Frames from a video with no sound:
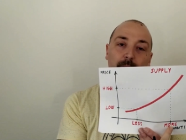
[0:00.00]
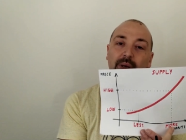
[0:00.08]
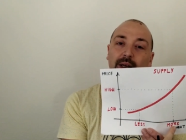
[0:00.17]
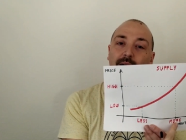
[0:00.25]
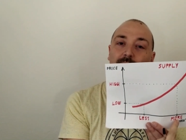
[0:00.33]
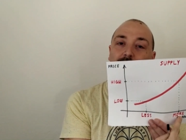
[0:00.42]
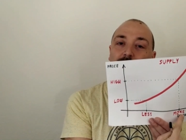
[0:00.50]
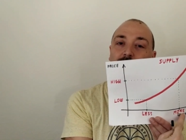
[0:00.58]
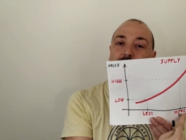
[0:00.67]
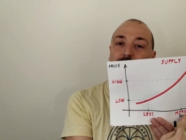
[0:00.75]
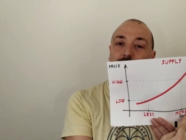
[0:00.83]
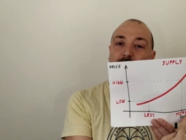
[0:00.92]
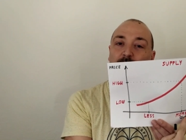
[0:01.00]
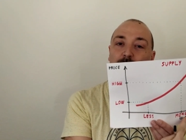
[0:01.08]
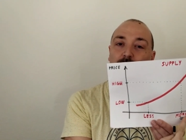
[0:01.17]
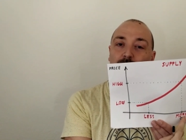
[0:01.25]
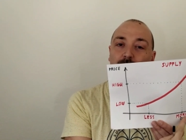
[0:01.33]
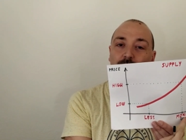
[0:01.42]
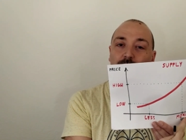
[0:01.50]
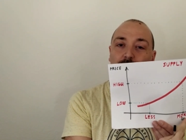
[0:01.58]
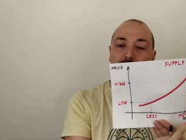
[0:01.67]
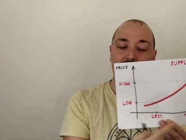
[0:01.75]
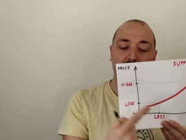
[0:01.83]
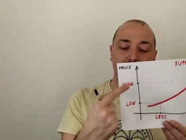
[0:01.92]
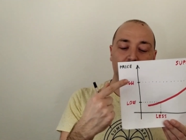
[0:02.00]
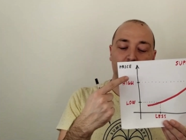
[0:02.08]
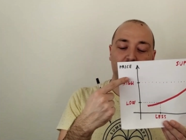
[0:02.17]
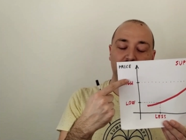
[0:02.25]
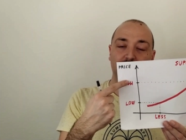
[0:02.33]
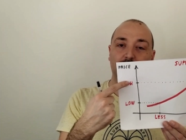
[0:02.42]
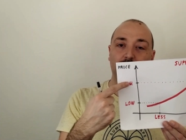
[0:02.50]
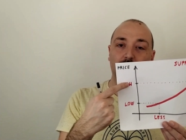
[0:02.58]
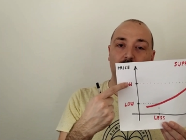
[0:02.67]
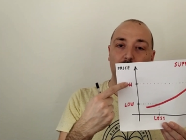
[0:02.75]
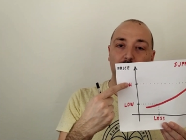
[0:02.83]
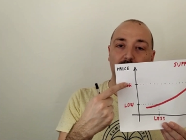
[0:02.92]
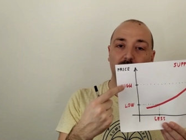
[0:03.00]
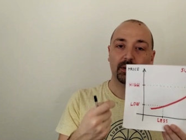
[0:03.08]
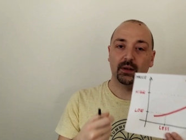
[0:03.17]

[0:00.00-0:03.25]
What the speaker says: Big quantity of people want to buy, the price will go up.